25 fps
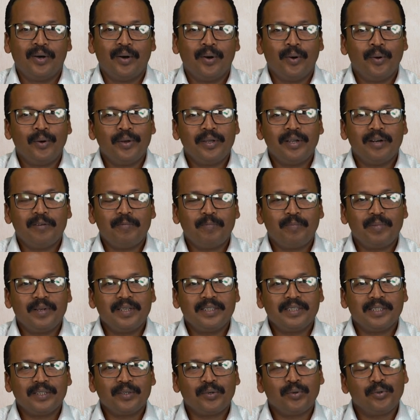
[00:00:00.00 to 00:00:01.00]
OER
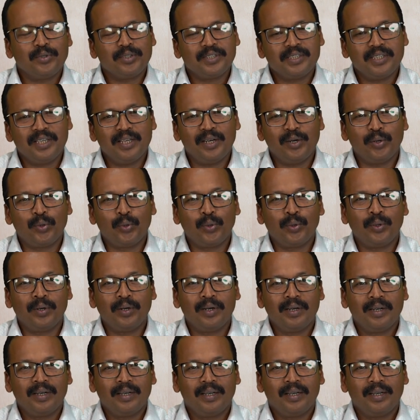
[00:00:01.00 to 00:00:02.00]
plays a crucial role
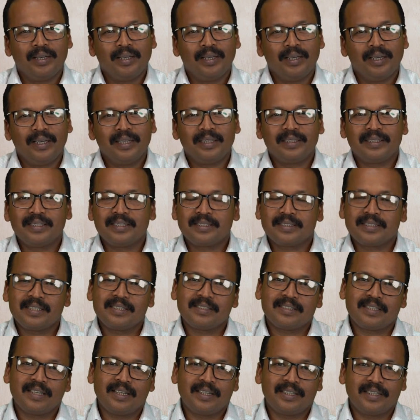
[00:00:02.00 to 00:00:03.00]
in
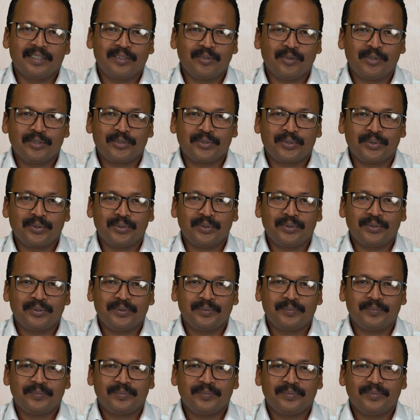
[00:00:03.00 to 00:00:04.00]
distance learning also,
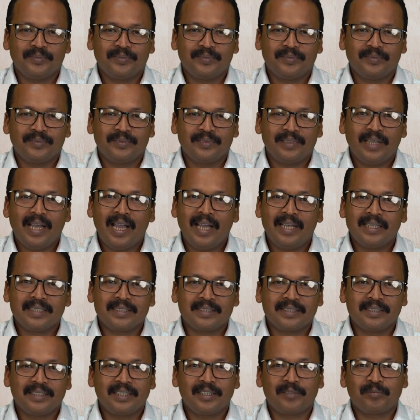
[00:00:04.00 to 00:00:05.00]

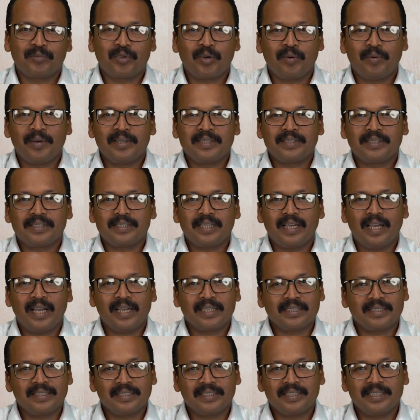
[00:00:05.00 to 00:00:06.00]
as it provides
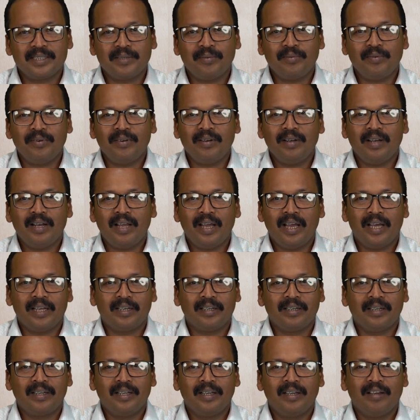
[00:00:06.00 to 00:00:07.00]
accessible
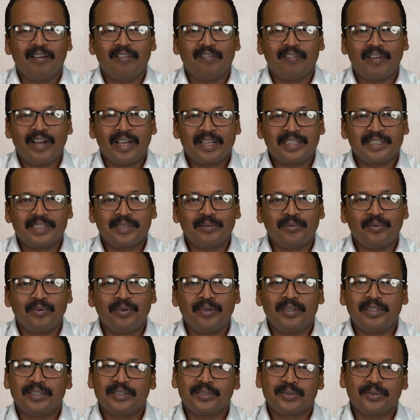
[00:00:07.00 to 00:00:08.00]
and flexible
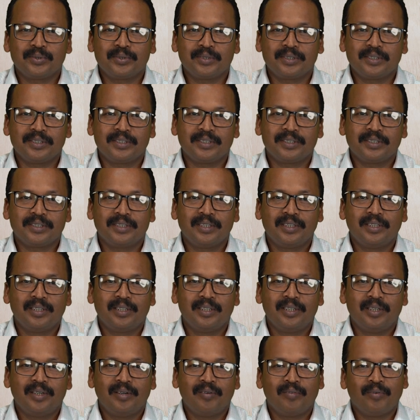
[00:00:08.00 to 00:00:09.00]
resources
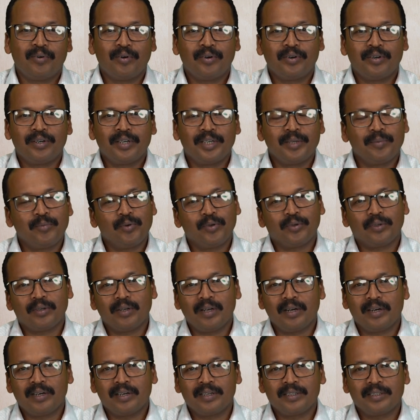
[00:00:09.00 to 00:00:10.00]
for remote
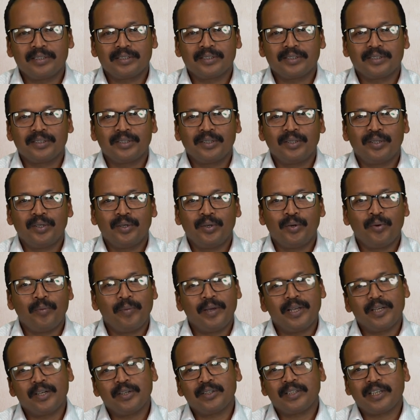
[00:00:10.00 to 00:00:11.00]
learners who
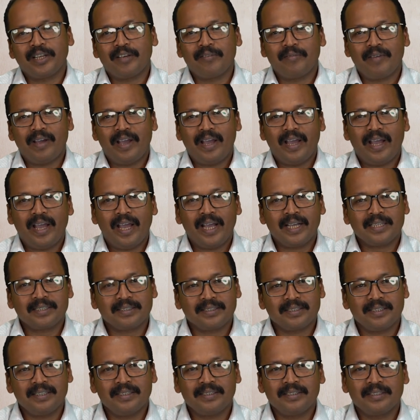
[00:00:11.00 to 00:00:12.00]
may not have
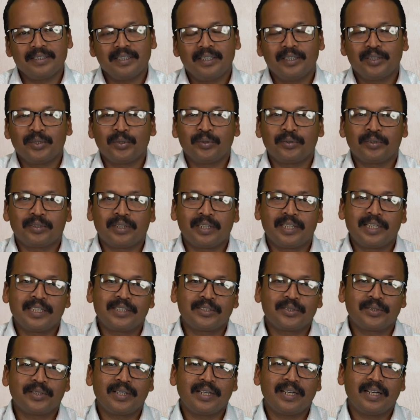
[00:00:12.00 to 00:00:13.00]
access to
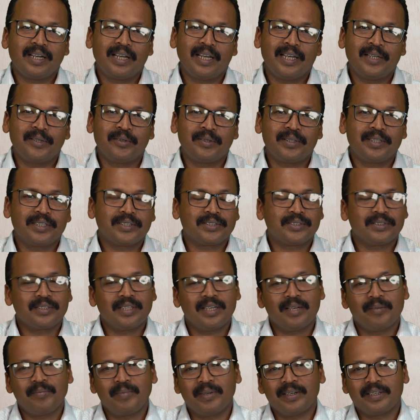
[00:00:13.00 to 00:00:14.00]
traditional educational
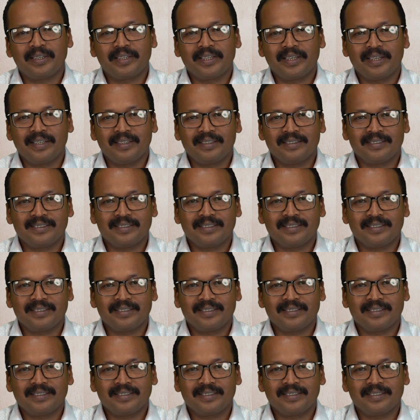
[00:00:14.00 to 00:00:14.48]
materials.